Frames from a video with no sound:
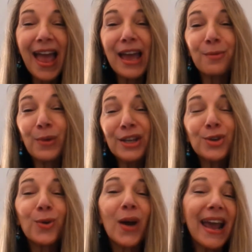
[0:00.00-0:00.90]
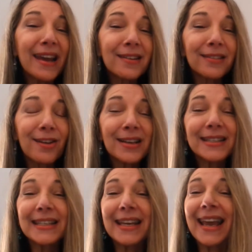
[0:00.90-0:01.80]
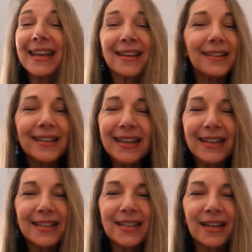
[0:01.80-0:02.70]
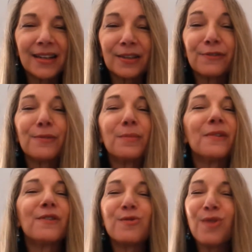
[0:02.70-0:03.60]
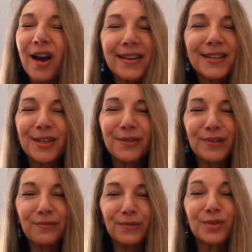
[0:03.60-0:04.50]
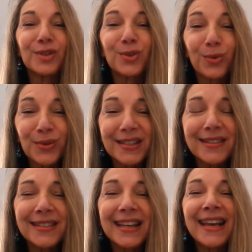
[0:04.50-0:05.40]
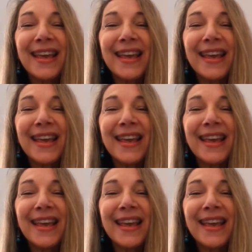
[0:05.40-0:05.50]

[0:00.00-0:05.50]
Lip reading: And when you're analysing and cleaning data from a variety of different sources,